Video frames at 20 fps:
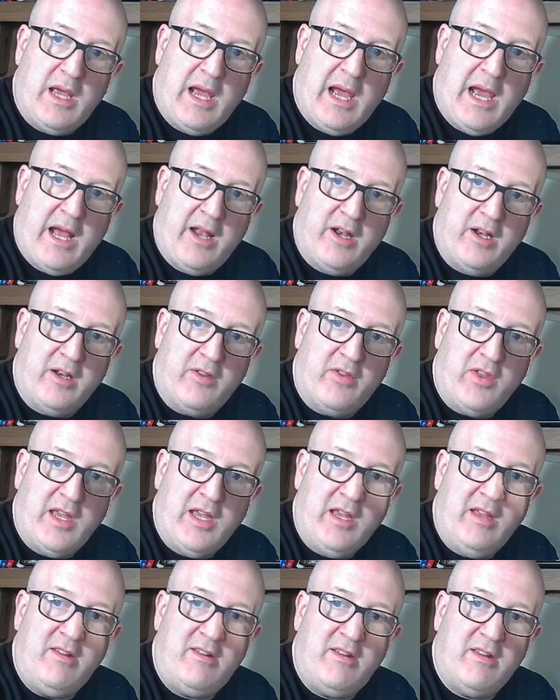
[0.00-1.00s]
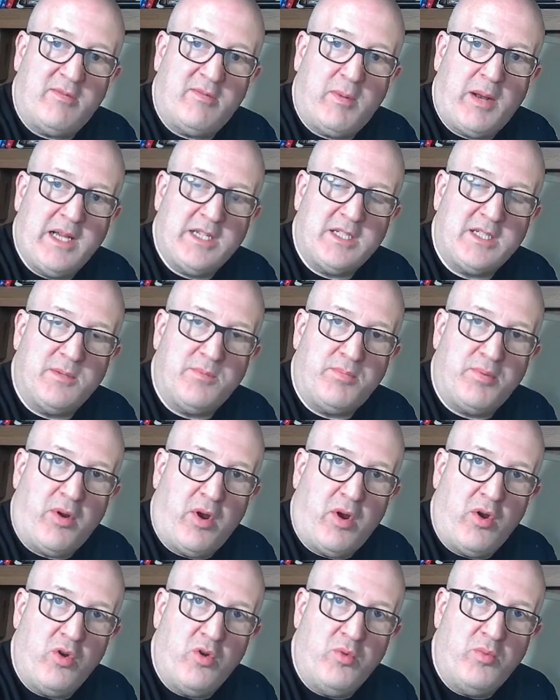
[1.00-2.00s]
And the easiest place to
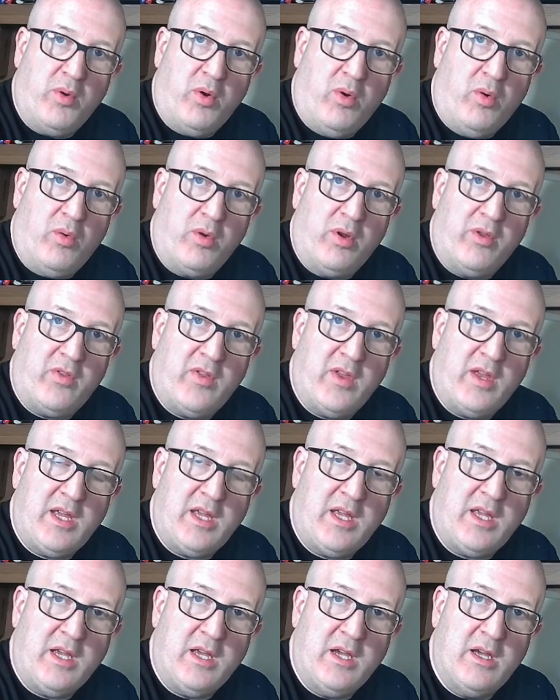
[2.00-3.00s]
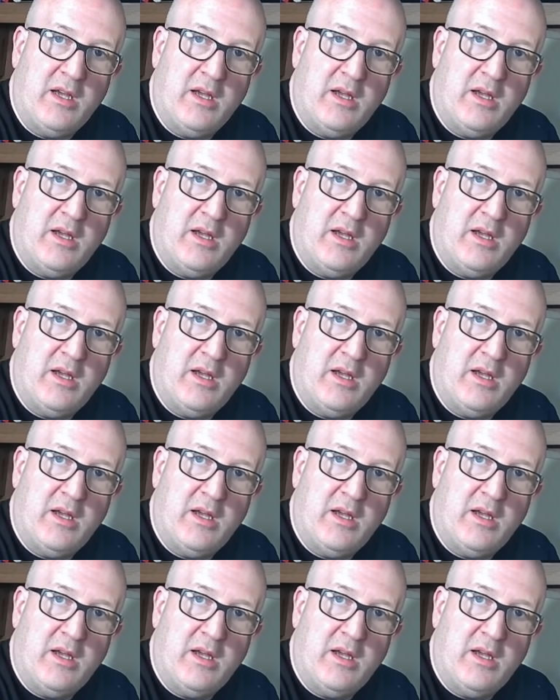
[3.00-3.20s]
probe all of the